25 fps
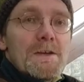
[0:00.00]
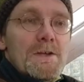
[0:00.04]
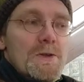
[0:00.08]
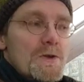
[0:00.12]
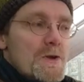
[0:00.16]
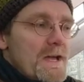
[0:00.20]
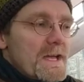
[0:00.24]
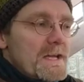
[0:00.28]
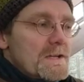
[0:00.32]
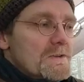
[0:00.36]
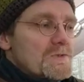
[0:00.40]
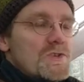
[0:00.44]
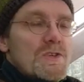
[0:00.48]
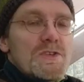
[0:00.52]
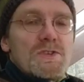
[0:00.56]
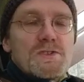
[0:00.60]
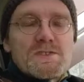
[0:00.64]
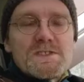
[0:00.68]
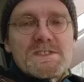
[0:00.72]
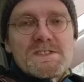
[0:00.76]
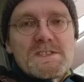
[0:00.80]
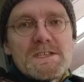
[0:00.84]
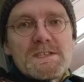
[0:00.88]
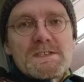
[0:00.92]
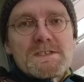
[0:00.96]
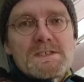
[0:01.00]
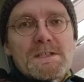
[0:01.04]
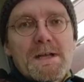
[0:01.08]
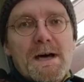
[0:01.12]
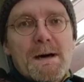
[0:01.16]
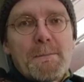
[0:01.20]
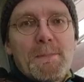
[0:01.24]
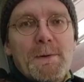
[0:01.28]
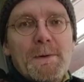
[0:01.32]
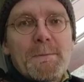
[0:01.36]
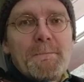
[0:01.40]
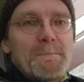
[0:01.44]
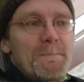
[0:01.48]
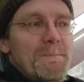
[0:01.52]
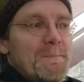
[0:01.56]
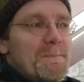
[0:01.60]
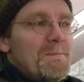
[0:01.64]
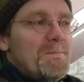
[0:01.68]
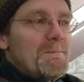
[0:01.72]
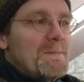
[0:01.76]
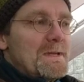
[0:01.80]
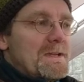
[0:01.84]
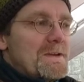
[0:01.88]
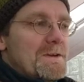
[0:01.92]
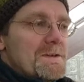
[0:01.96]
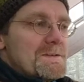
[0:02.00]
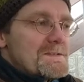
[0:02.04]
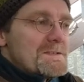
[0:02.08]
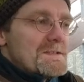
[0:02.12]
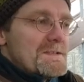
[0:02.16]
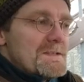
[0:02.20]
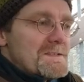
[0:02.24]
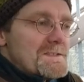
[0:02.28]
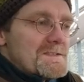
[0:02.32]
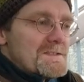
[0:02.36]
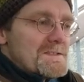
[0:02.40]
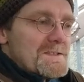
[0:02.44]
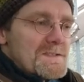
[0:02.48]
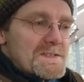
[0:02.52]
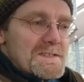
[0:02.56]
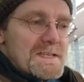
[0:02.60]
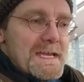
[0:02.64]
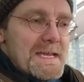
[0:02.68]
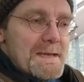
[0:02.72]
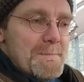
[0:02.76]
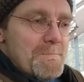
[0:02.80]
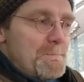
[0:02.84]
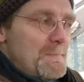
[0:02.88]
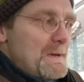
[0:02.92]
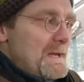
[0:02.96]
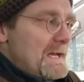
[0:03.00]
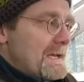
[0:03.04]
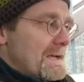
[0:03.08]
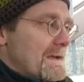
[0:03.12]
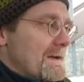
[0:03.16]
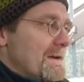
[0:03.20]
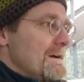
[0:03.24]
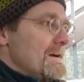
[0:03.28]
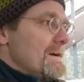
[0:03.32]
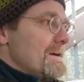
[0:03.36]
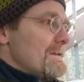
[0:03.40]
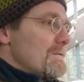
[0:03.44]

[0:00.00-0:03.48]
your engine z stops because it's the same bing.